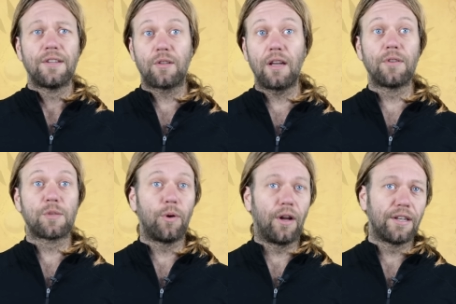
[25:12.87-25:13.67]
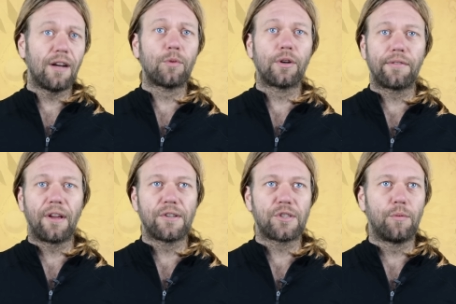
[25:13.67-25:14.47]
Steve has put a number of
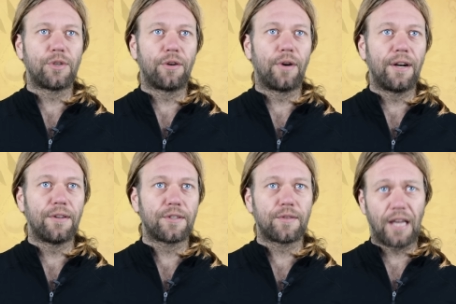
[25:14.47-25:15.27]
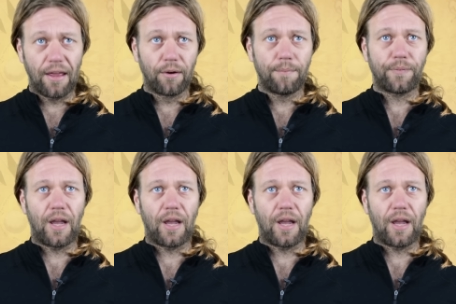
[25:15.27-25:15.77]
Thunderstorm generators together,